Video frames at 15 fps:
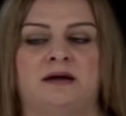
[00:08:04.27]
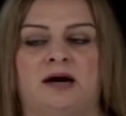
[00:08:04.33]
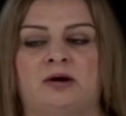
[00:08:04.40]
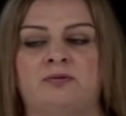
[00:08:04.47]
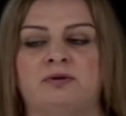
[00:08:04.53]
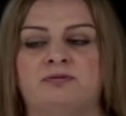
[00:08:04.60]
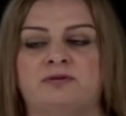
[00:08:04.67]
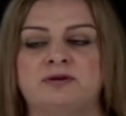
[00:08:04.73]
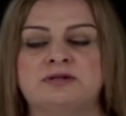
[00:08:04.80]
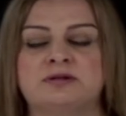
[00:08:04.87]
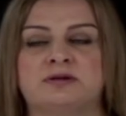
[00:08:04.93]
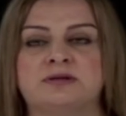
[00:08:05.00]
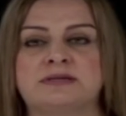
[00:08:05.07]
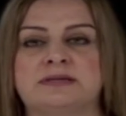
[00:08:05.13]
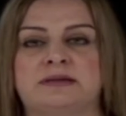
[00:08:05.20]
I will first
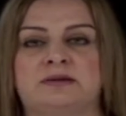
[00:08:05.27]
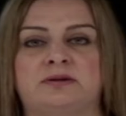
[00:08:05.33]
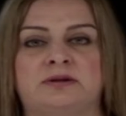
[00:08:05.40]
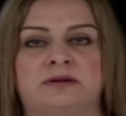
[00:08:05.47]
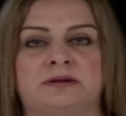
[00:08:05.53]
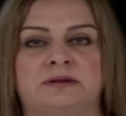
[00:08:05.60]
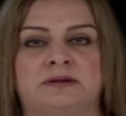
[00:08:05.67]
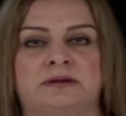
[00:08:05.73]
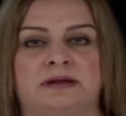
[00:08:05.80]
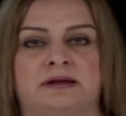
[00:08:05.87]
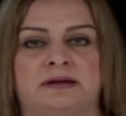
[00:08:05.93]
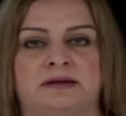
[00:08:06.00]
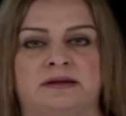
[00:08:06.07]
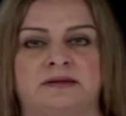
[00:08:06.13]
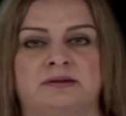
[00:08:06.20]
consider
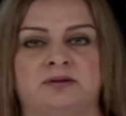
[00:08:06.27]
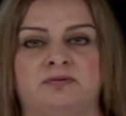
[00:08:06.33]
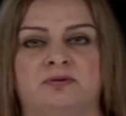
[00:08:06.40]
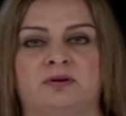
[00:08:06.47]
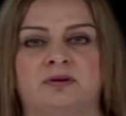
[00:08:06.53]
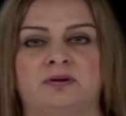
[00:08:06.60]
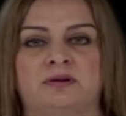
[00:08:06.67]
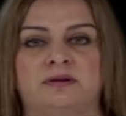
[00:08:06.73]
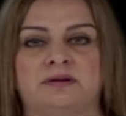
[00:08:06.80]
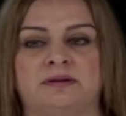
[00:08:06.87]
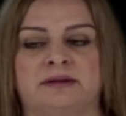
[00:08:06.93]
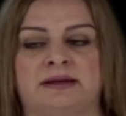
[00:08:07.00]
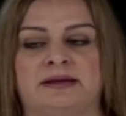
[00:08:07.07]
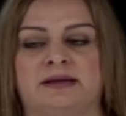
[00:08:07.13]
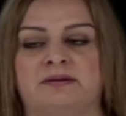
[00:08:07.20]
the interval
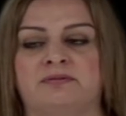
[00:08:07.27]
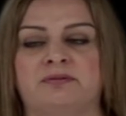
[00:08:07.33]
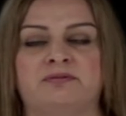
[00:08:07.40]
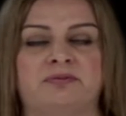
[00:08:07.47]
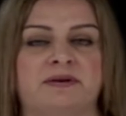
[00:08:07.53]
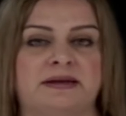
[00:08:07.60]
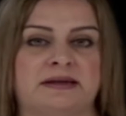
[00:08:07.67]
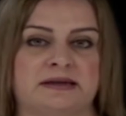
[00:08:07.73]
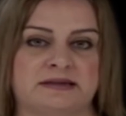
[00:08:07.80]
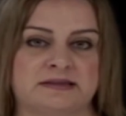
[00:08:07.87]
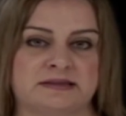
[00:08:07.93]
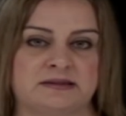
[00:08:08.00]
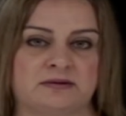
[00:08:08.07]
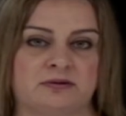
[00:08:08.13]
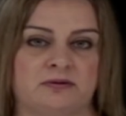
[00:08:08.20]
negative infinity
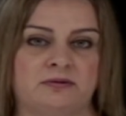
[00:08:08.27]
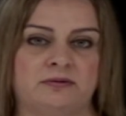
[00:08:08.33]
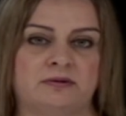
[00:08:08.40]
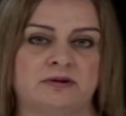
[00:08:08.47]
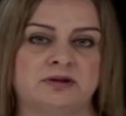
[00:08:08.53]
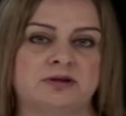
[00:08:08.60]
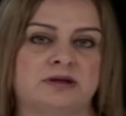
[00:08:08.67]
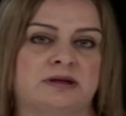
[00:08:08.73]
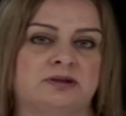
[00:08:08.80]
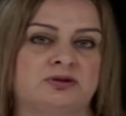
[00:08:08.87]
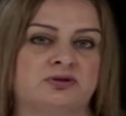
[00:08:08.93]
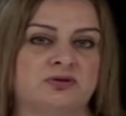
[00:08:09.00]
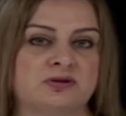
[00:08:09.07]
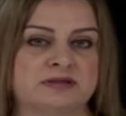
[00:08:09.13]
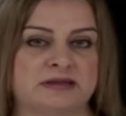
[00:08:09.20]
0,
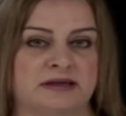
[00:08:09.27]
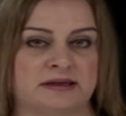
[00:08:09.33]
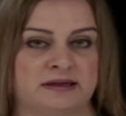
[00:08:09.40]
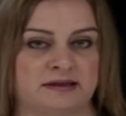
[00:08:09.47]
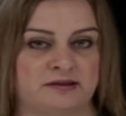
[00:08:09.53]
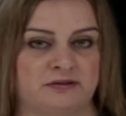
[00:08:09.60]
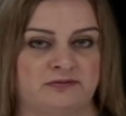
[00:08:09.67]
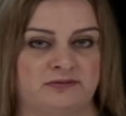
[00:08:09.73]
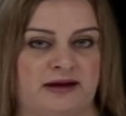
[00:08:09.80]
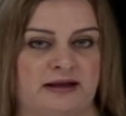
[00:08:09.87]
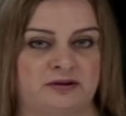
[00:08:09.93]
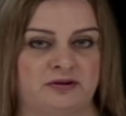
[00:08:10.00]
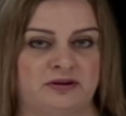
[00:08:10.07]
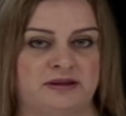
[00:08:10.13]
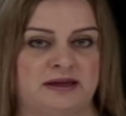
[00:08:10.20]
choose a random
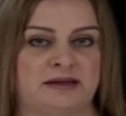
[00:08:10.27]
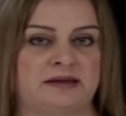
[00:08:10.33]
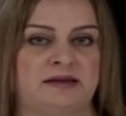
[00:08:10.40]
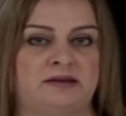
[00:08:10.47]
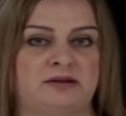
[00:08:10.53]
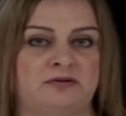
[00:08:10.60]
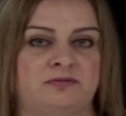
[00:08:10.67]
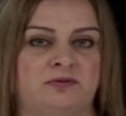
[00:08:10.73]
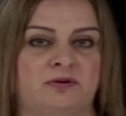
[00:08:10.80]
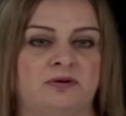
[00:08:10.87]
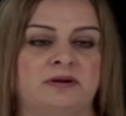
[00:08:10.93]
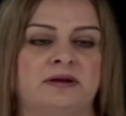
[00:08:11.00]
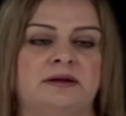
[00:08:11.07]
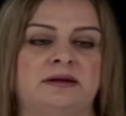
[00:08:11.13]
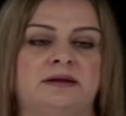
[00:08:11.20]
value in that
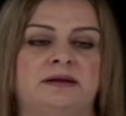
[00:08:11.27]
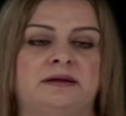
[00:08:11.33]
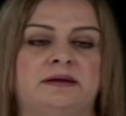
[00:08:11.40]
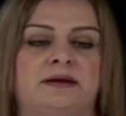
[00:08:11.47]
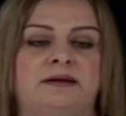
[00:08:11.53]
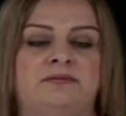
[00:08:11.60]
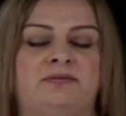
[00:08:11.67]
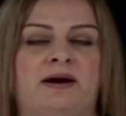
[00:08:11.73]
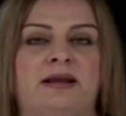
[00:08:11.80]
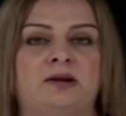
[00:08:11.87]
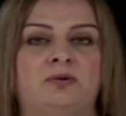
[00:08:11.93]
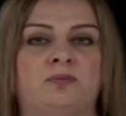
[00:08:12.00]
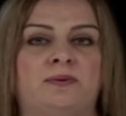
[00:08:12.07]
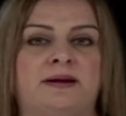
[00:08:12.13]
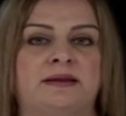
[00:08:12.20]
interval,
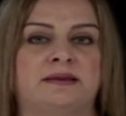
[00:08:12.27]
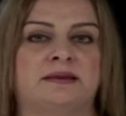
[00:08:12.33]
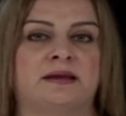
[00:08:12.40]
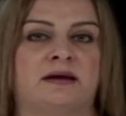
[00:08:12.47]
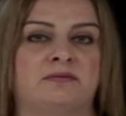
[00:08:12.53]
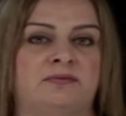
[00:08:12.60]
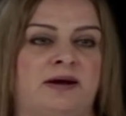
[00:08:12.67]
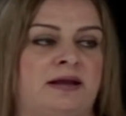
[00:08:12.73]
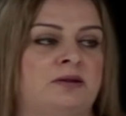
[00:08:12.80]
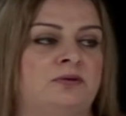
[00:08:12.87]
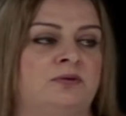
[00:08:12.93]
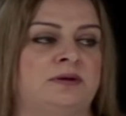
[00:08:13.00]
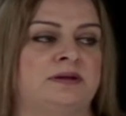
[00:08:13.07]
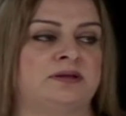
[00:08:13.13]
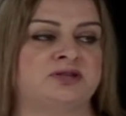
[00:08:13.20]
evaluate that
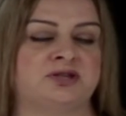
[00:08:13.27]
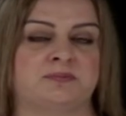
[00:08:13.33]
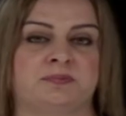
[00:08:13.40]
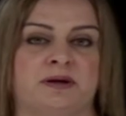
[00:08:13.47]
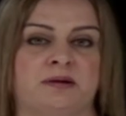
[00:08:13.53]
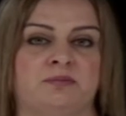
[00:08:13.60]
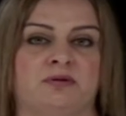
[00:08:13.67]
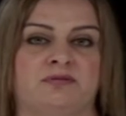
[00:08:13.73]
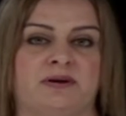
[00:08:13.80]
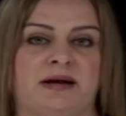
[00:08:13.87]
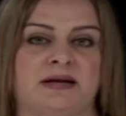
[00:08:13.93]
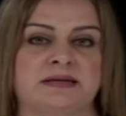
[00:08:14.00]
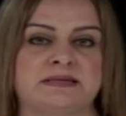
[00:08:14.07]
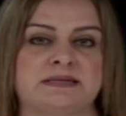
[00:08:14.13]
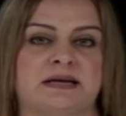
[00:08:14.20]
value in g prime of
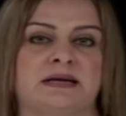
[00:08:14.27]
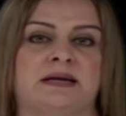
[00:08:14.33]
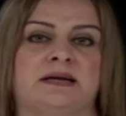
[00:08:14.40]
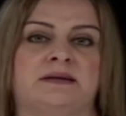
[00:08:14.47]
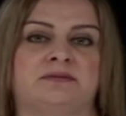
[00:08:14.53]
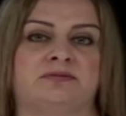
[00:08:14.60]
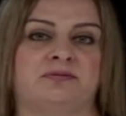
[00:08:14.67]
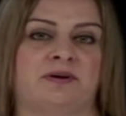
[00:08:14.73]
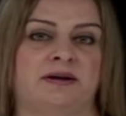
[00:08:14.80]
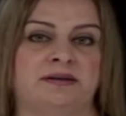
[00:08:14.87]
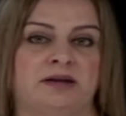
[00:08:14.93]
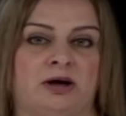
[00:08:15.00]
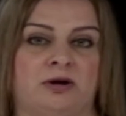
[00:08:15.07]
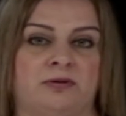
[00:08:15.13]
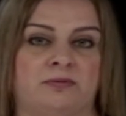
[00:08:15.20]
x, and
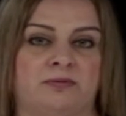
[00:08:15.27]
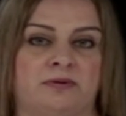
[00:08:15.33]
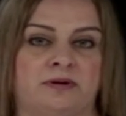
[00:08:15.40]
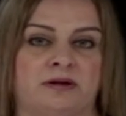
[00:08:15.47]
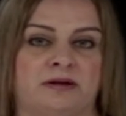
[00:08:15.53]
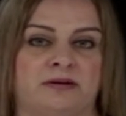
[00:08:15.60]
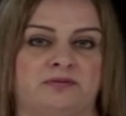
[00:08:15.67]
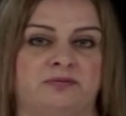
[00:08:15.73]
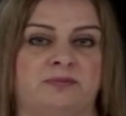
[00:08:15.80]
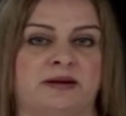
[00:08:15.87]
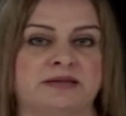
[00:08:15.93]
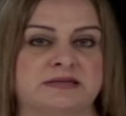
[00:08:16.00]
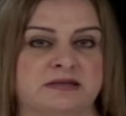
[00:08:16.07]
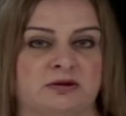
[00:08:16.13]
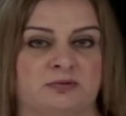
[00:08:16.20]
find out if
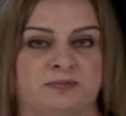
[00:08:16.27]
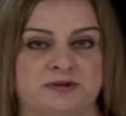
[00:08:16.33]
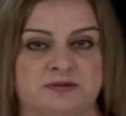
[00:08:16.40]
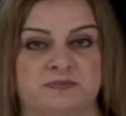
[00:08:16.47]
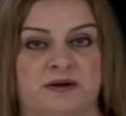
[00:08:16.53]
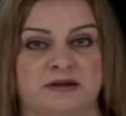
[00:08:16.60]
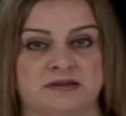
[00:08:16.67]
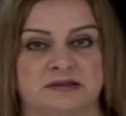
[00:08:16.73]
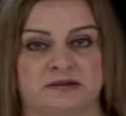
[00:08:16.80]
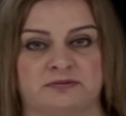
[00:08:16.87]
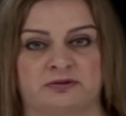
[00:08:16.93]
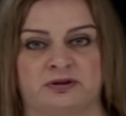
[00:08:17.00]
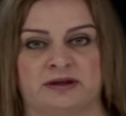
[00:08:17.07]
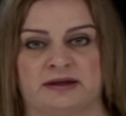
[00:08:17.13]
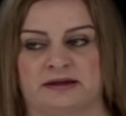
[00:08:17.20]
my slope is
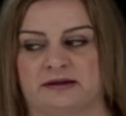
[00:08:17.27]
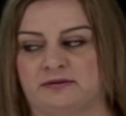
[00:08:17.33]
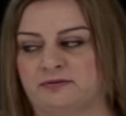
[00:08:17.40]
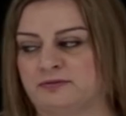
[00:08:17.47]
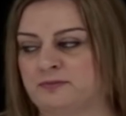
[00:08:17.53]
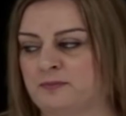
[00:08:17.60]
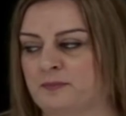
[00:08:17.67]
positive or negative.